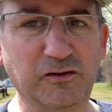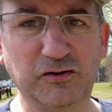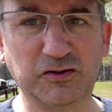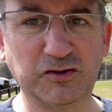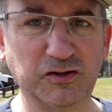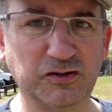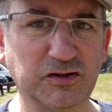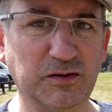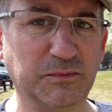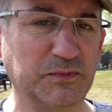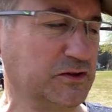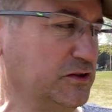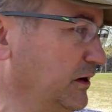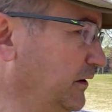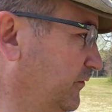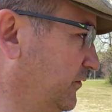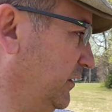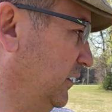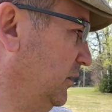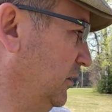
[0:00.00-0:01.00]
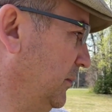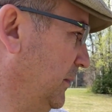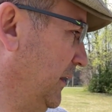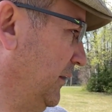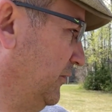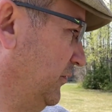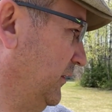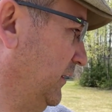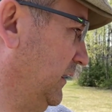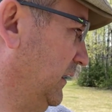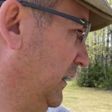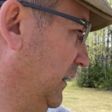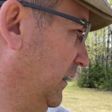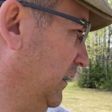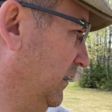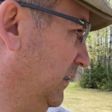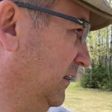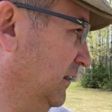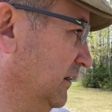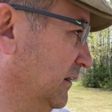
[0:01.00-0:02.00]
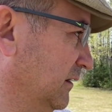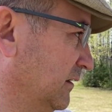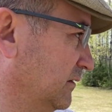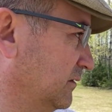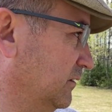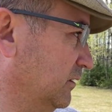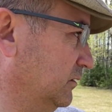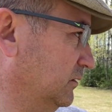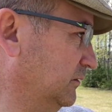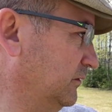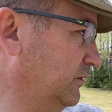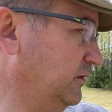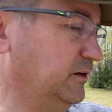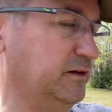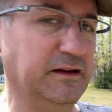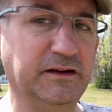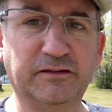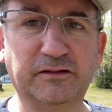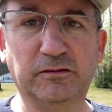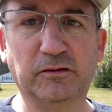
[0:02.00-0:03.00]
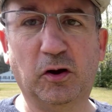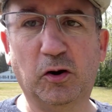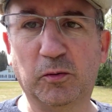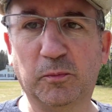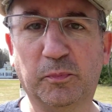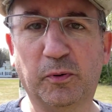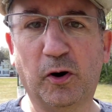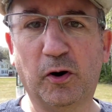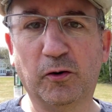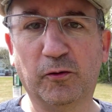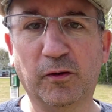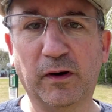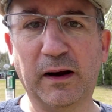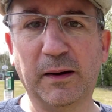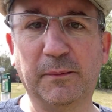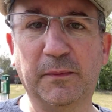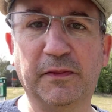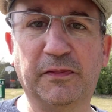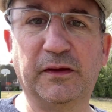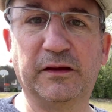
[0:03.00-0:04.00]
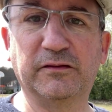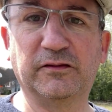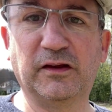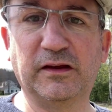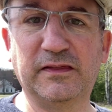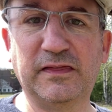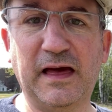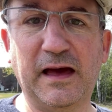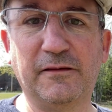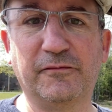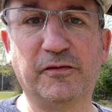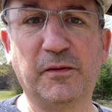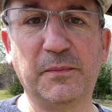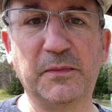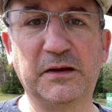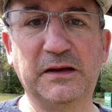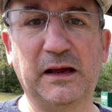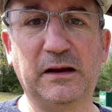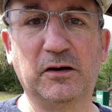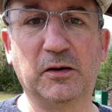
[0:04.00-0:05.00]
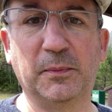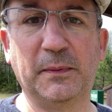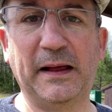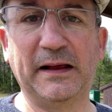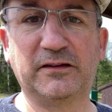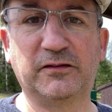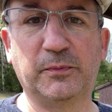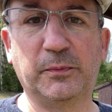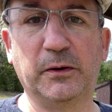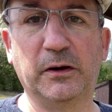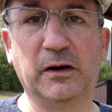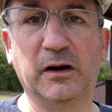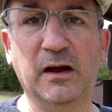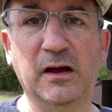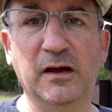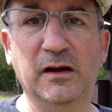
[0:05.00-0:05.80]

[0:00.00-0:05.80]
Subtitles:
just some stuff here about the disc loan program and things like that from the Town of Plattsburgh.